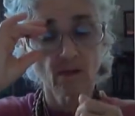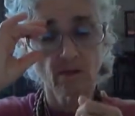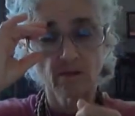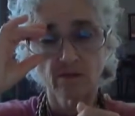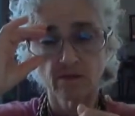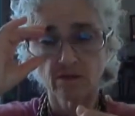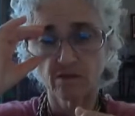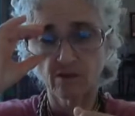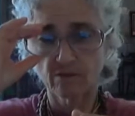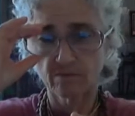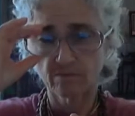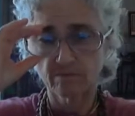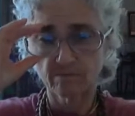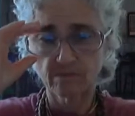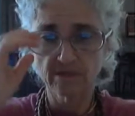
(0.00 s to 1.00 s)
So
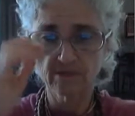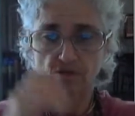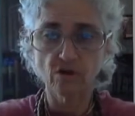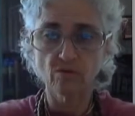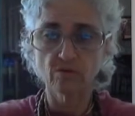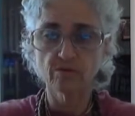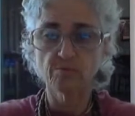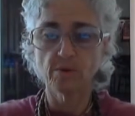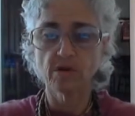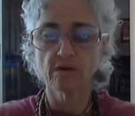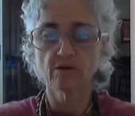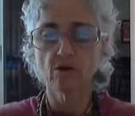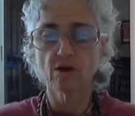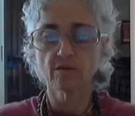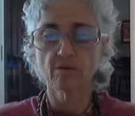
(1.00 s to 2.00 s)
that's not what's being
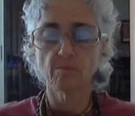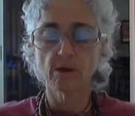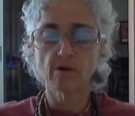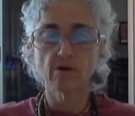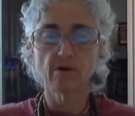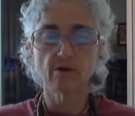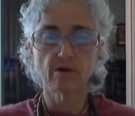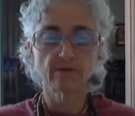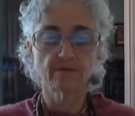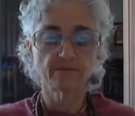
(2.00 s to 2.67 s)
talked about here.